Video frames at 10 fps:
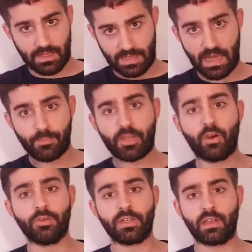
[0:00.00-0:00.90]
Happy
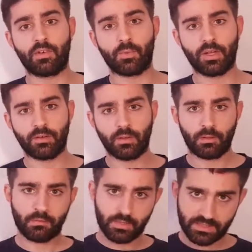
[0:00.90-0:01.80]
coding, everyone.
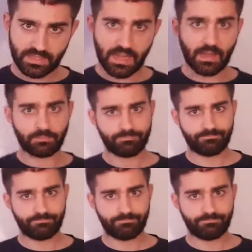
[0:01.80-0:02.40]
See ya!